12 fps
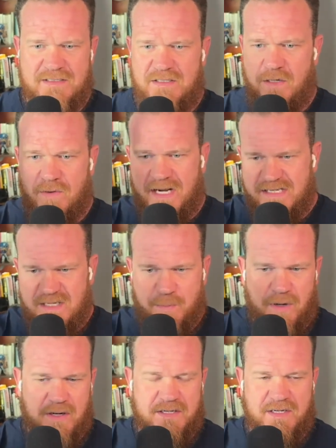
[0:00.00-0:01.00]
an IT
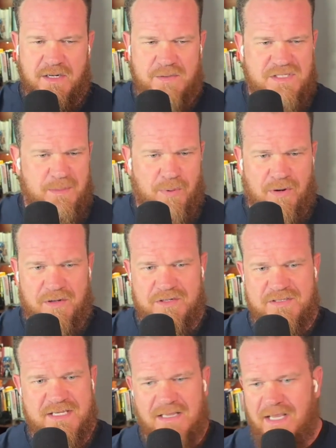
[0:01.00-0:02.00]
product and an OT product. You
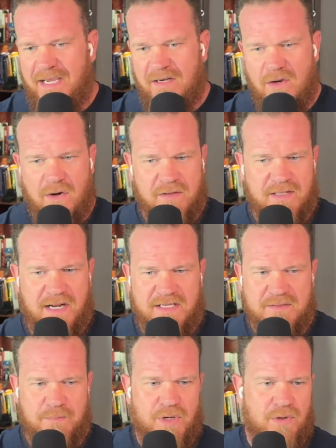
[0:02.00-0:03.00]
see LandGuard that has
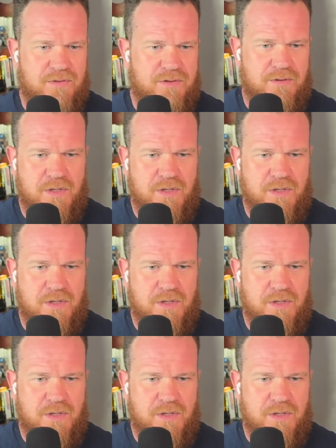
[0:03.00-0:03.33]
them both.